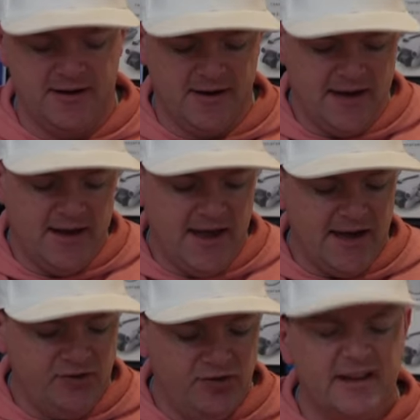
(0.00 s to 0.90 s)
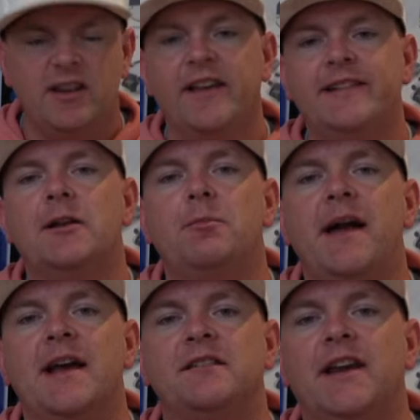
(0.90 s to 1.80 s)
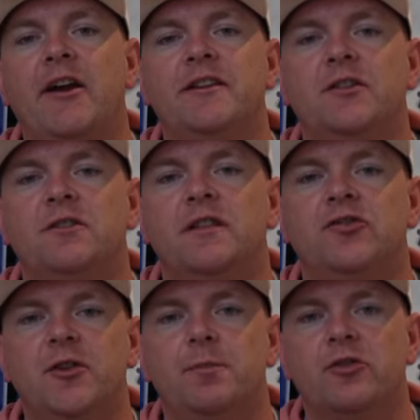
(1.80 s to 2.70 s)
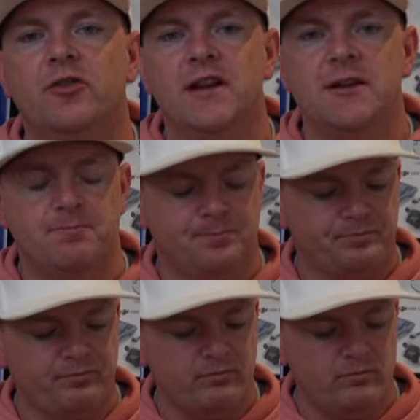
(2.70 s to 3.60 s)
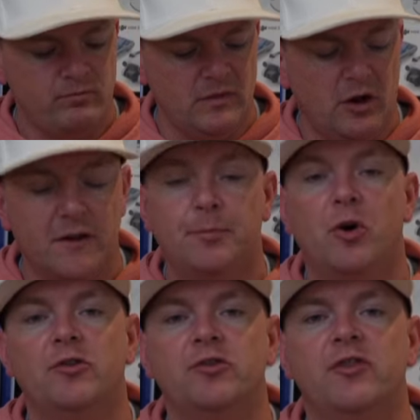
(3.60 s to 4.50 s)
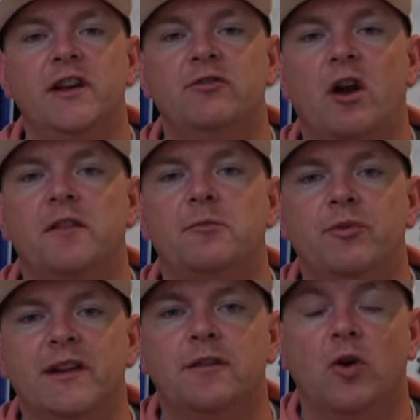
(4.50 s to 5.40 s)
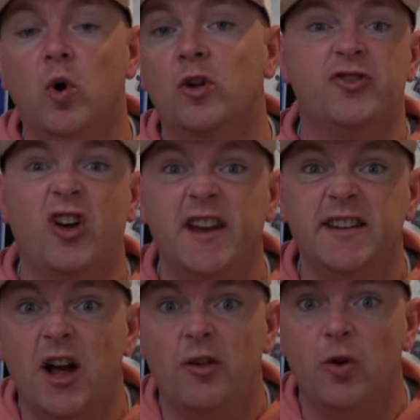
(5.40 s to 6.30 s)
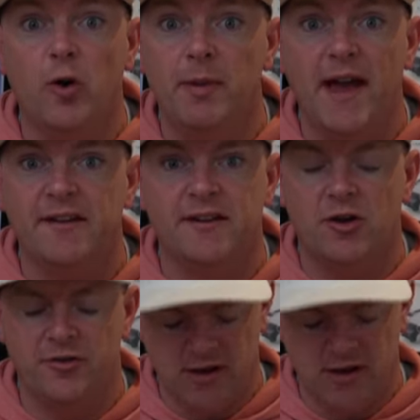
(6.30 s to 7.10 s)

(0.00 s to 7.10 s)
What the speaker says: And it's just a nice little bag to carry down to the chipping green or the putting green rather than bringing the whole trolley down, the whole bag down.